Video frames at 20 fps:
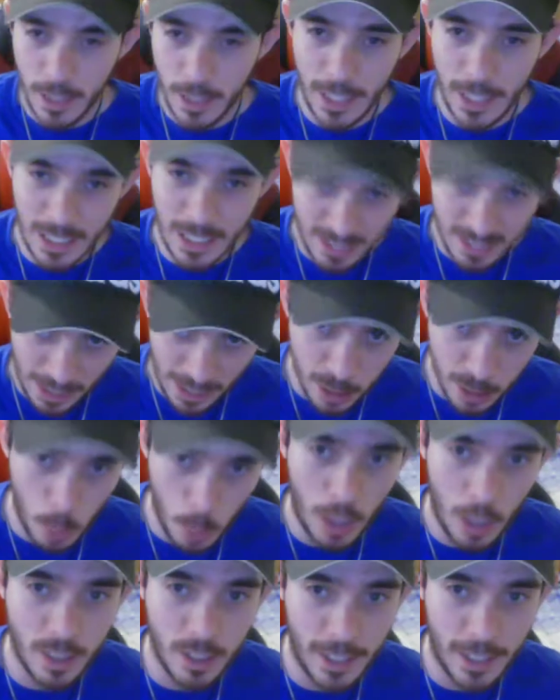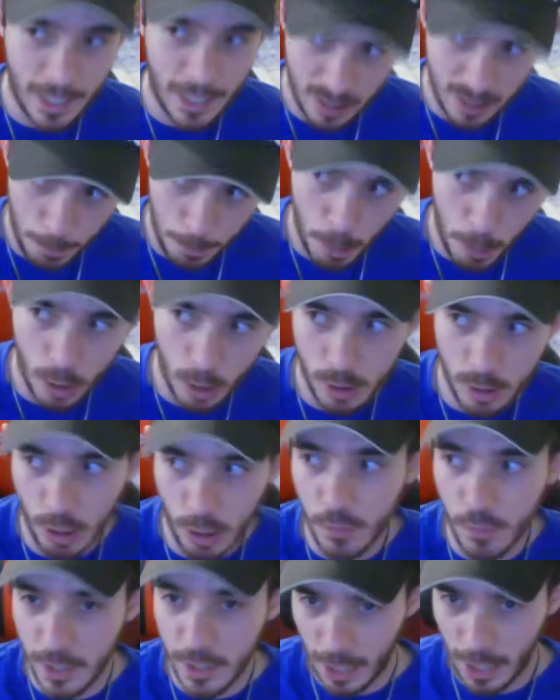asexuality is a part
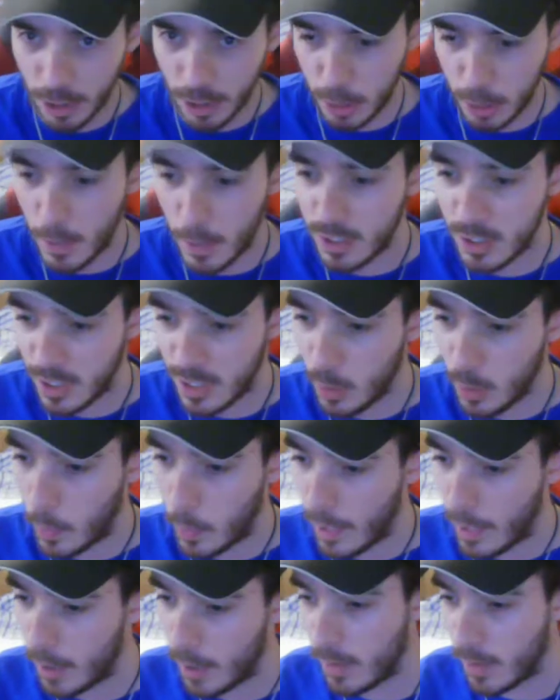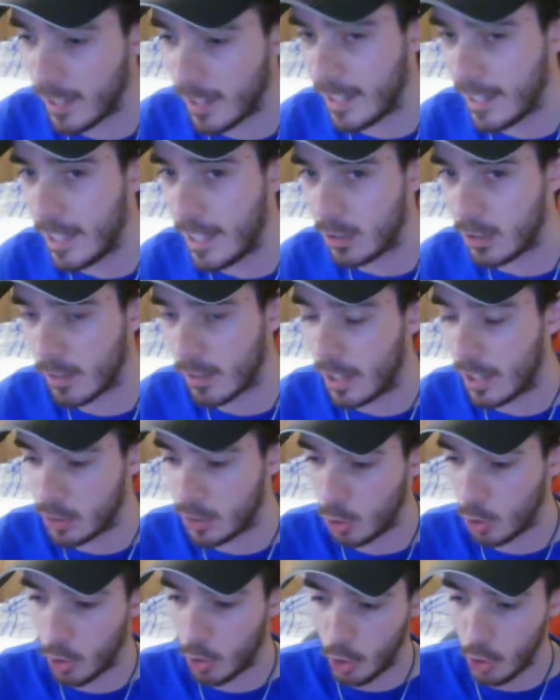of the LGBT, where, in case you guys
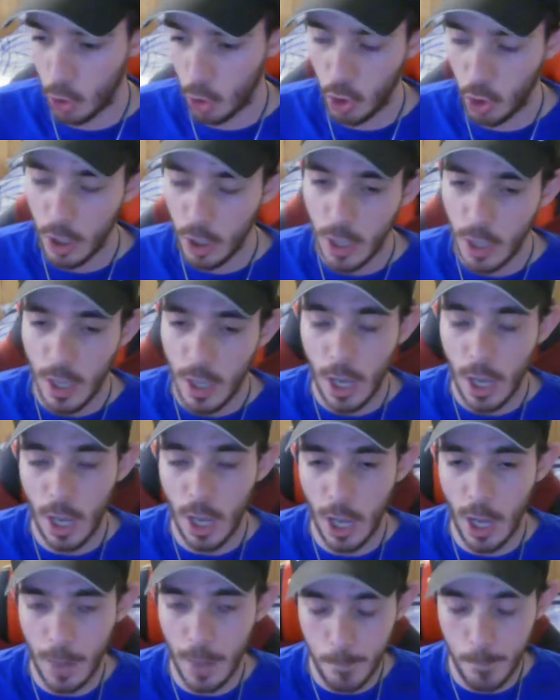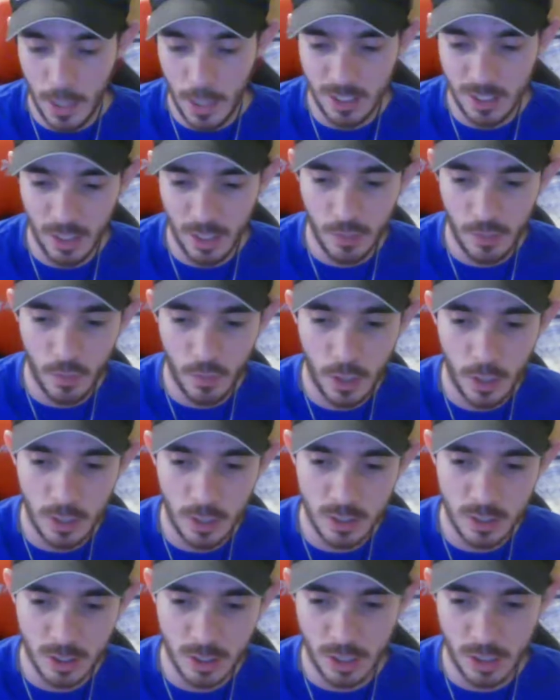don't know, basically
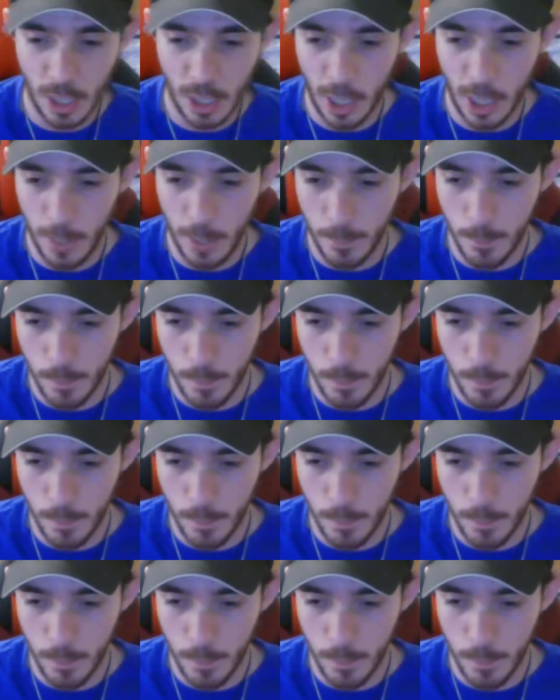there's, I